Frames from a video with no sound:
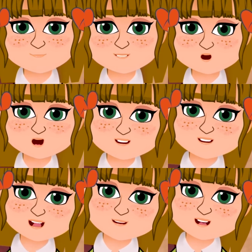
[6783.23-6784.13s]
That
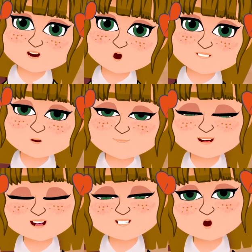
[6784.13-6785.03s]
would entail
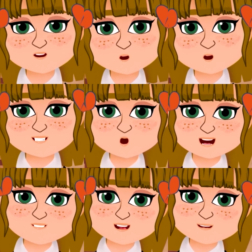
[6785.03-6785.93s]
caring
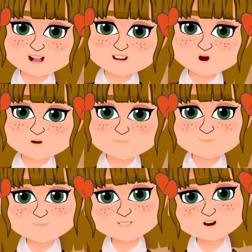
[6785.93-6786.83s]
enough to bother.
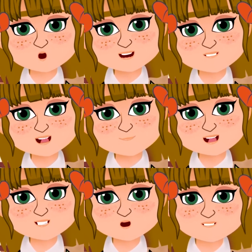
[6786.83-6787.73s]
I used to
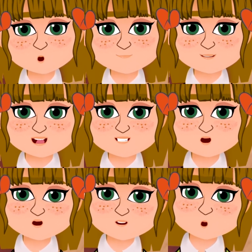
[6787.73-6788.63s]
go through
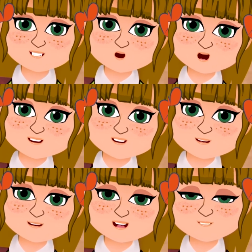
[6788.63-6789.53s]
phases of worrying
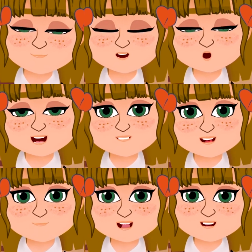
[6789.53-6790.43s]
about it and trying
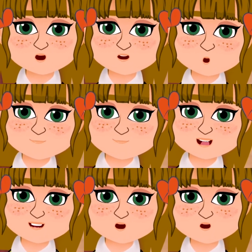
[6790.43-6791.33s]
to repair the
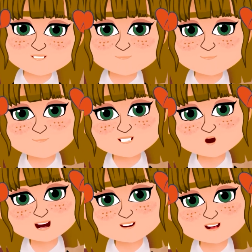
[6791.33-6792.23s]
damage.
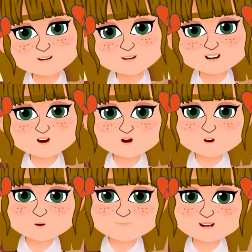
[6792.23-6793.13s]
But all the
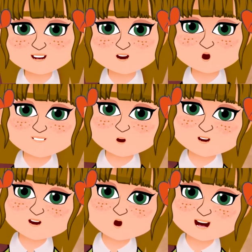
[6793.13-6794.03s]
while, I was
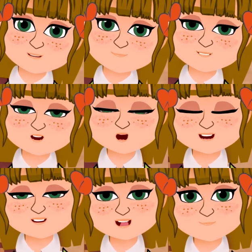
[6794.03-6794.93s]
aware that I
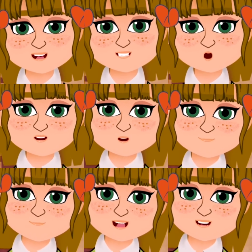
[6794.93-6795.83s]
was doing it for
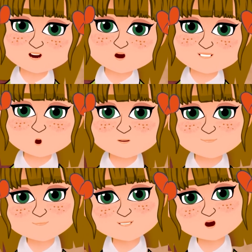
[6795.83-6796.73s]
other people.
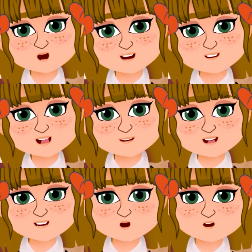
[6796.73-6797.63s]
I visit
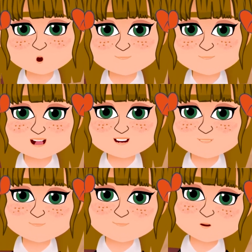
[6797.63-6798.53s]

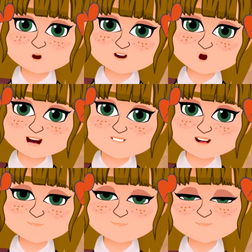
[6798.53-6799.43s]
infrequently, but I
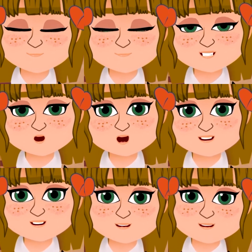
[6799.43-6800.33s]
visit. I
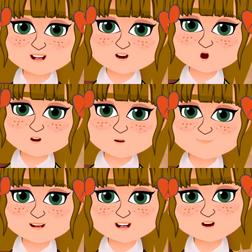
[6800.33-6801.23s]
do it not so
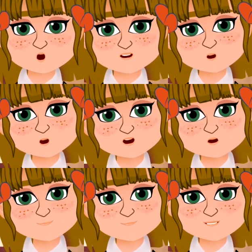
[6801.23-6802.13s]
I can see
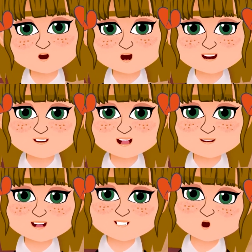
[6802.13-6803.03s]
her, but if I'm
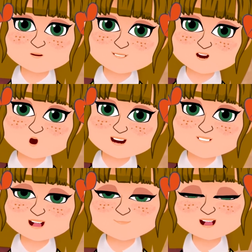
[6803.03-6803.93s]
honest, so
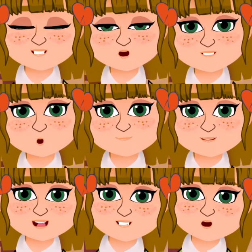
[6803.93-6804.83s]
her neighbors and
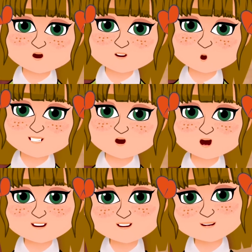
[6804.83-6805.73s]
family can
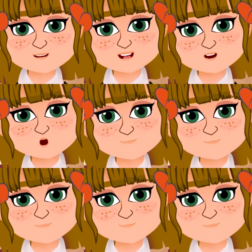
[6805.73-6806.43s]
see me visiting.